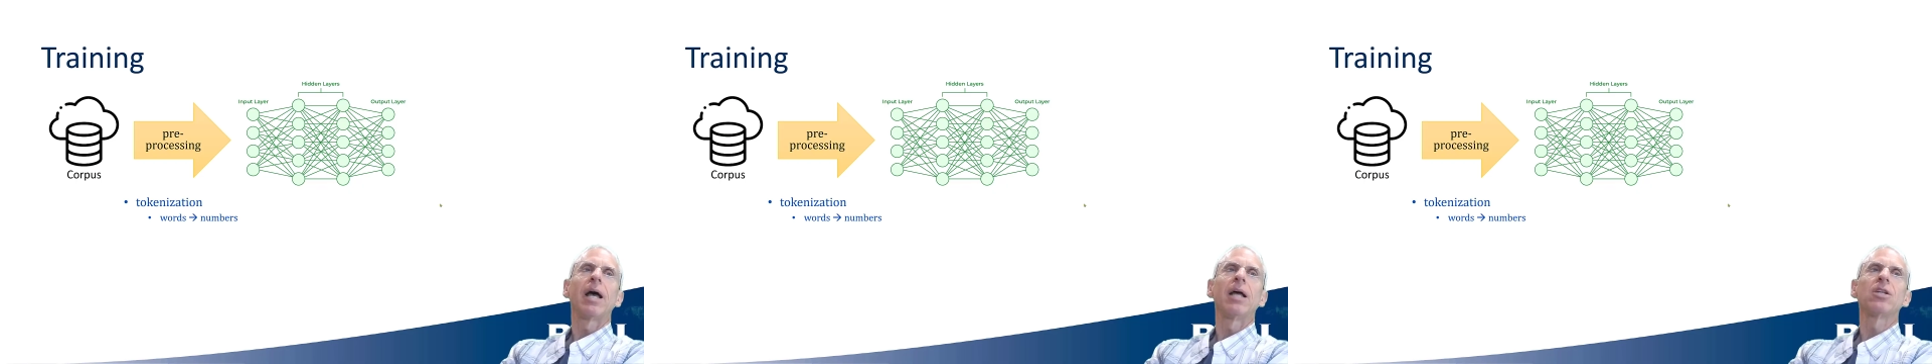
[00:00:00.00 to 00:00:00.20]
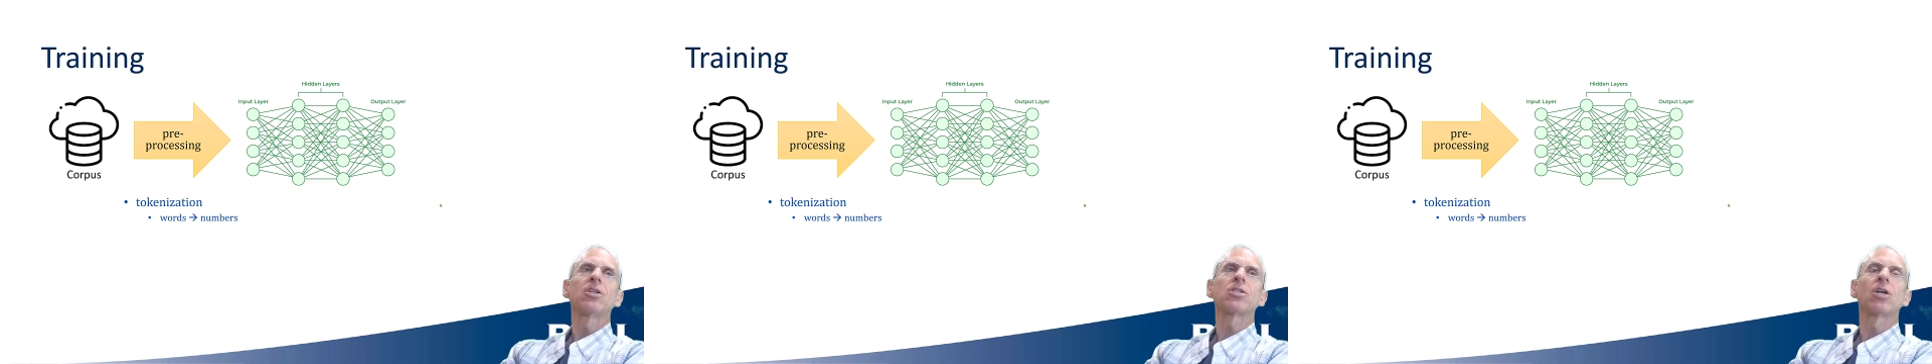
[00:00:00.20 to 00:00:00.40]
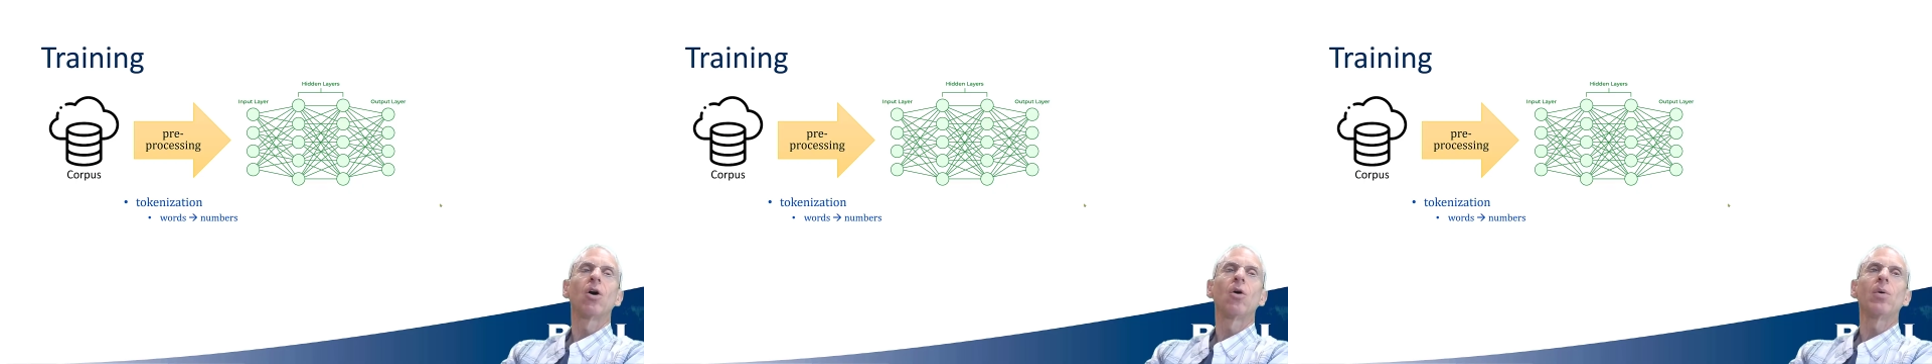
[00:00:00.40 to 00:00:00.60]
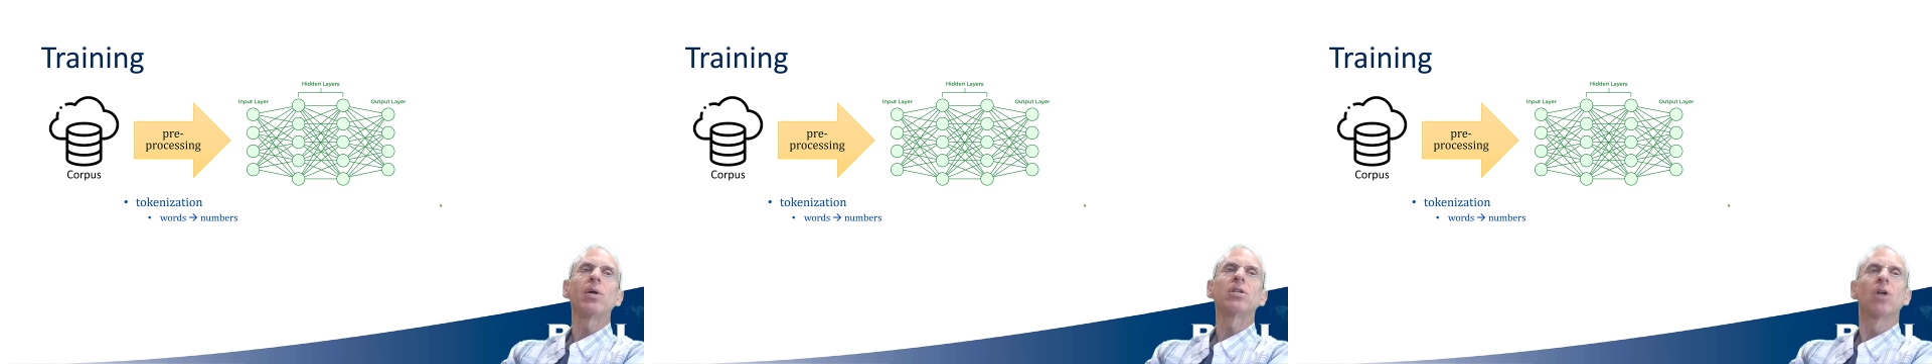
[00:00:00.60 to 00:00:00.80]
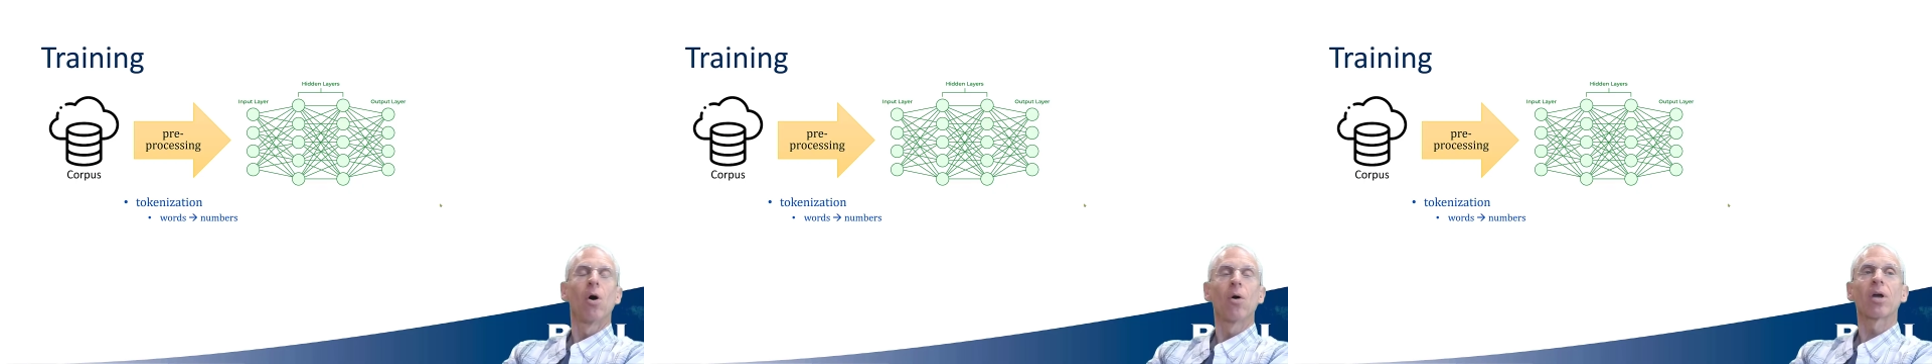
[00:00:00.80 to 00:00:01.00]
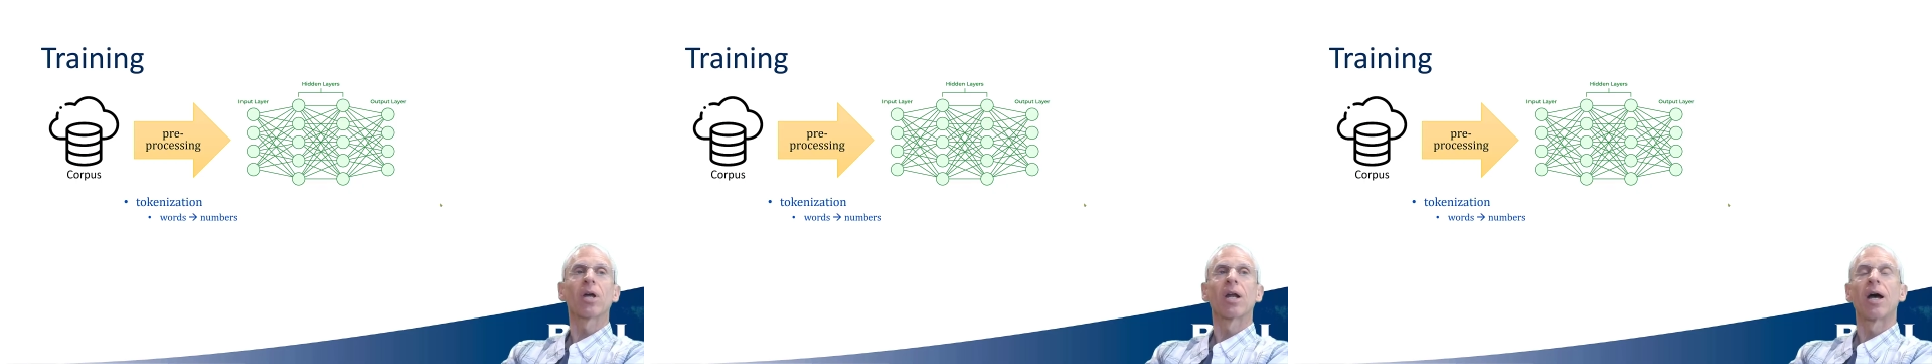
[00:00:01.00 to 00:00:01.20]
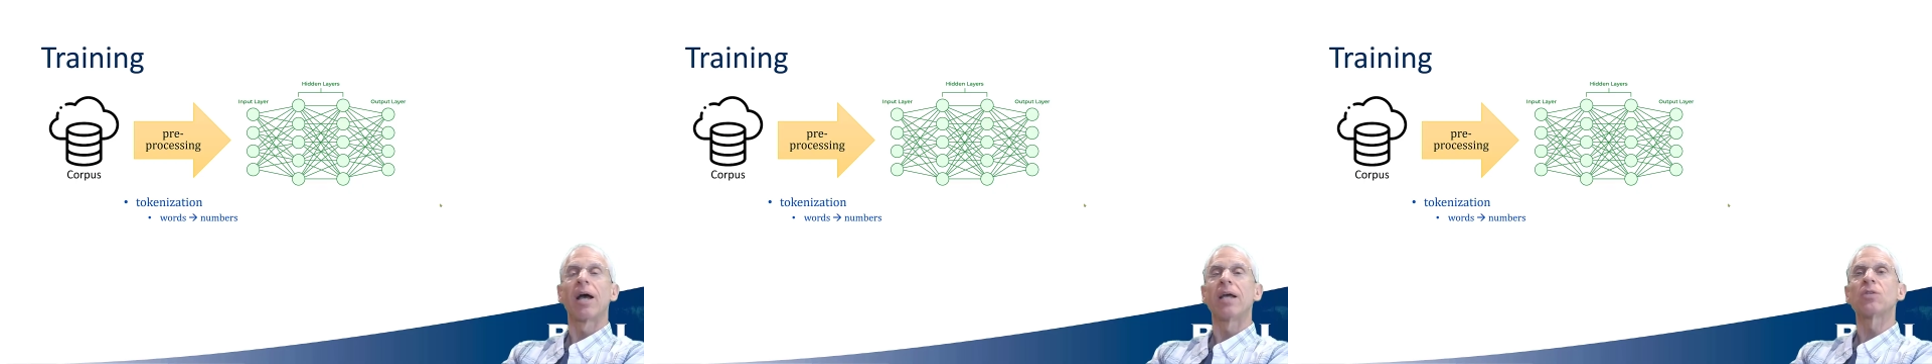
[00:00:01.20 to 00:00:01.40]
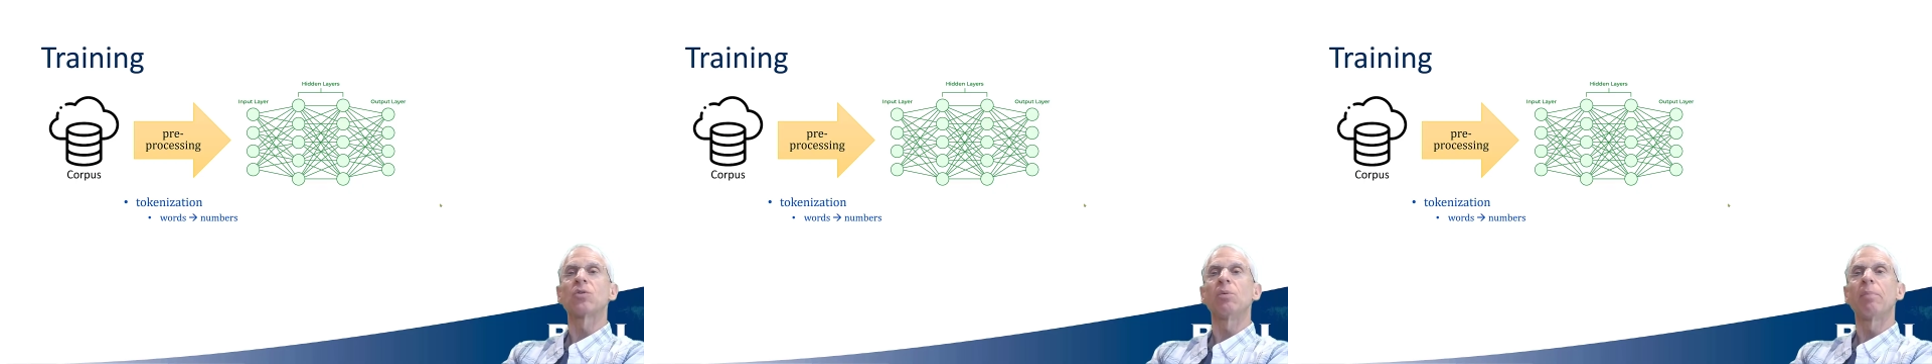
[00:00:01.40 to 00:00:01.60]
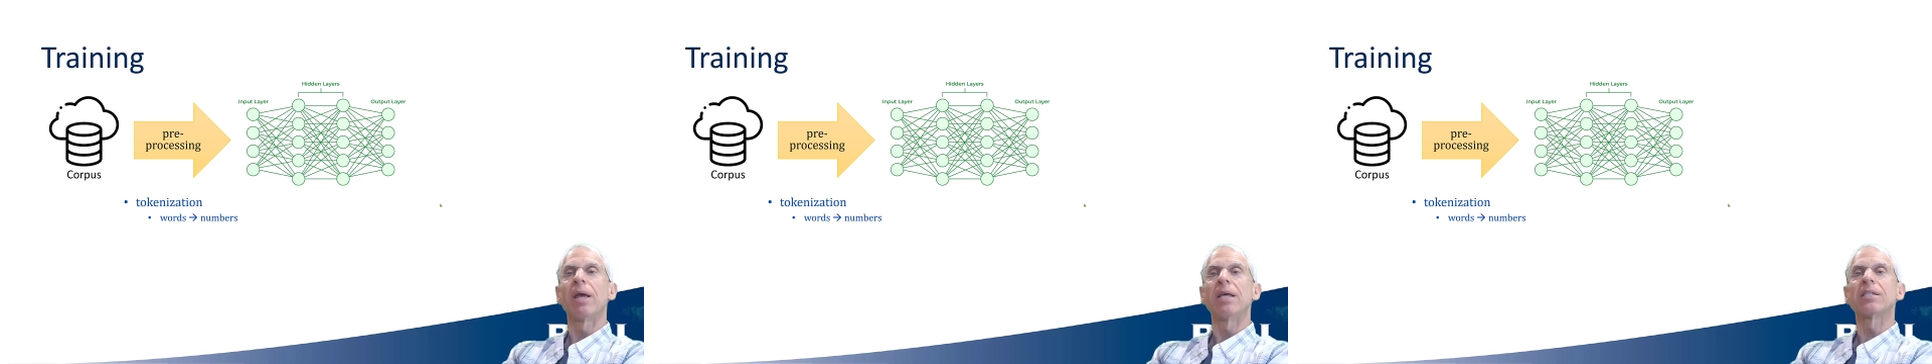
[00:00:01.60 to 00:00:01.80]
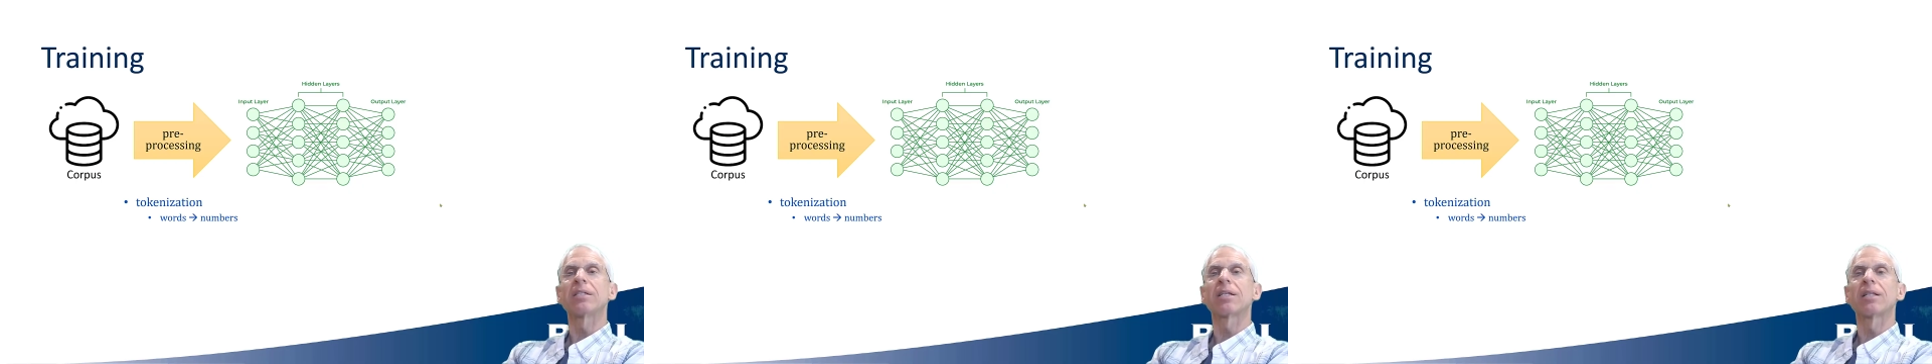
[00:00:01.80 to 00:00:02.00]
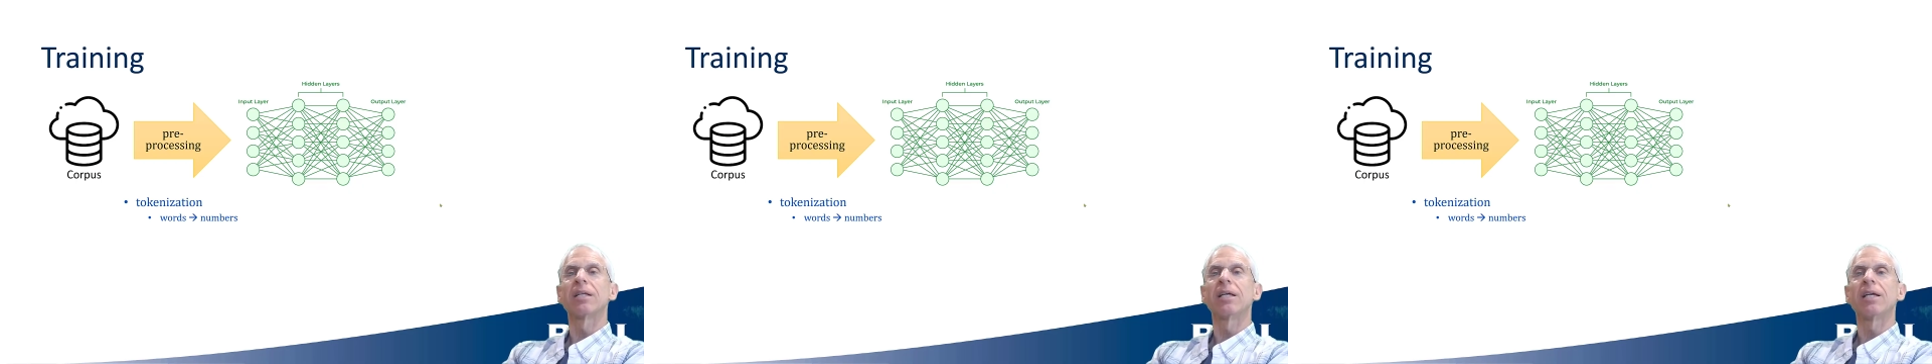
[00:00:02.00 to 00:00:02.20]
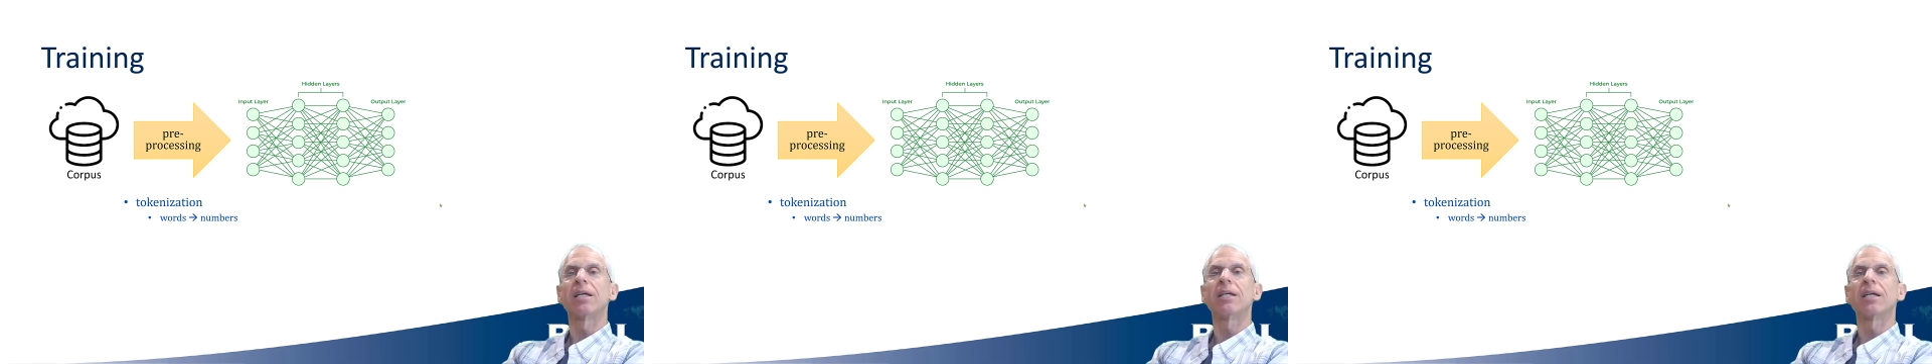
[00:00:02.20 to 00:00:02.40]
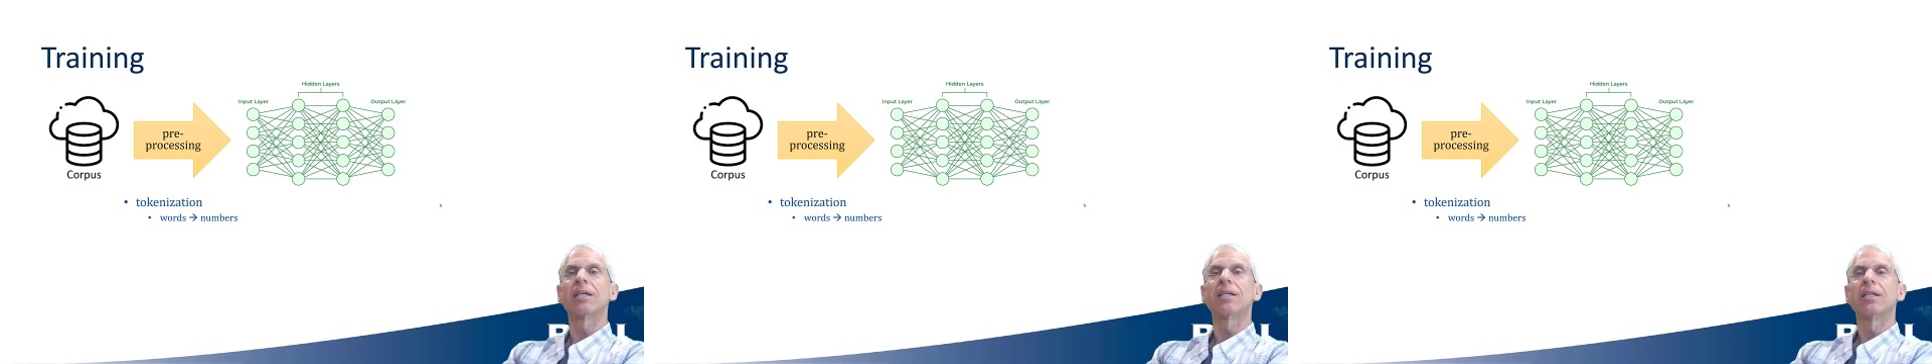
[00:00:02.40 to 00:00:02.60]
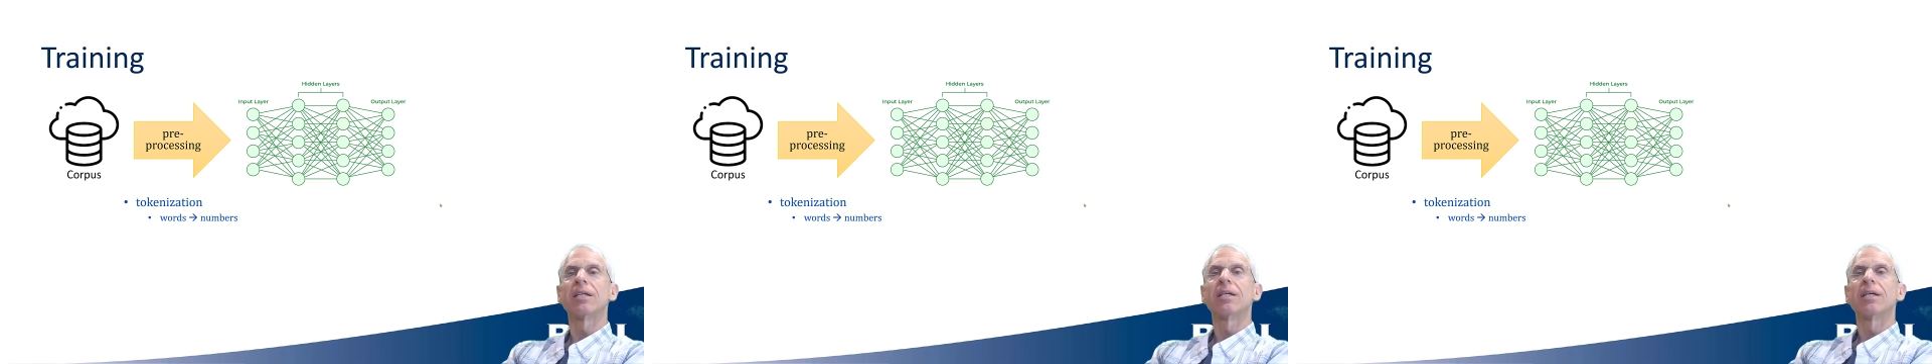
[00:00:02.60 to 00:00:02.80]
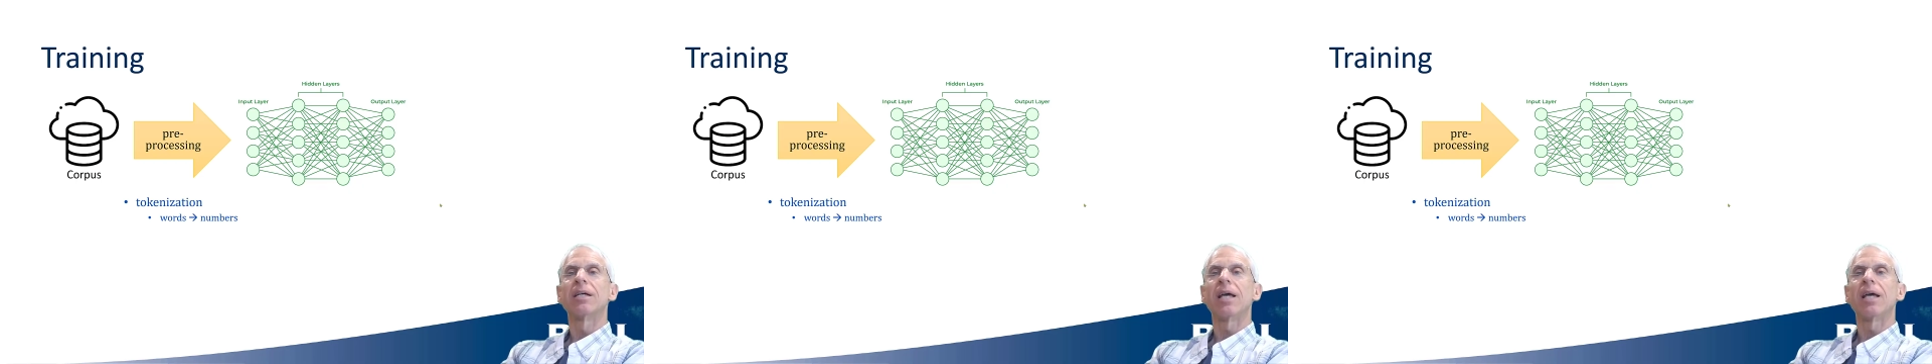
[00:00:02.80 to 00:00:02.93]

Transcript: And so we tokenize, we basically,